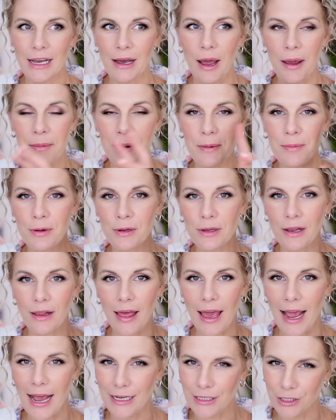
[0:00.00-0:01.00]
I'm gonna put a
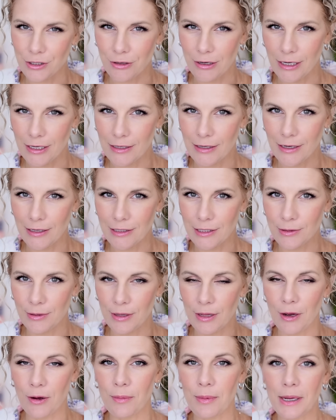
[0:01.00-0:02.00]
little asterisk next to
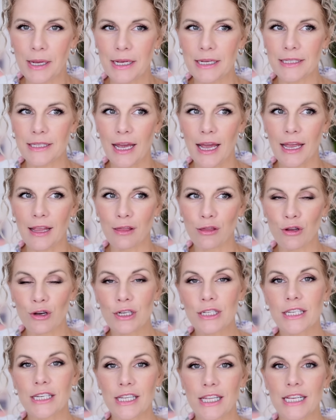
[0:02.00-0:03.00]
it though, because I
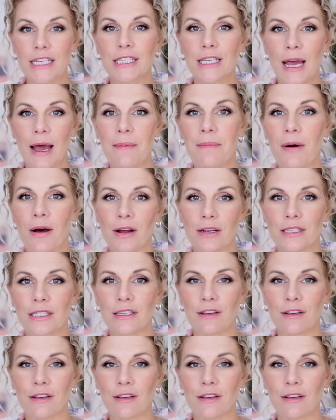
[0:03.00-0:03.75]
looked this up on